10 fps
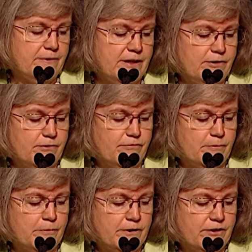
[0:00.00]
lender for
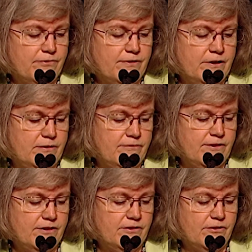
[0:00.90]
mortgage funding
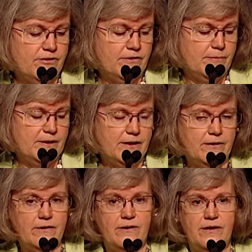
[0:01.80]
fees that should have been
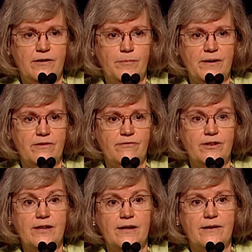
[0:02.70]
guaranteed by the
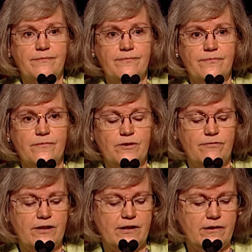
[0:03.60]
VA with
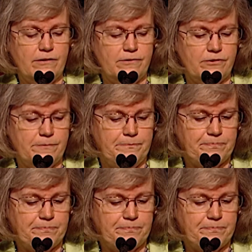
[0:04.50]
VA loans.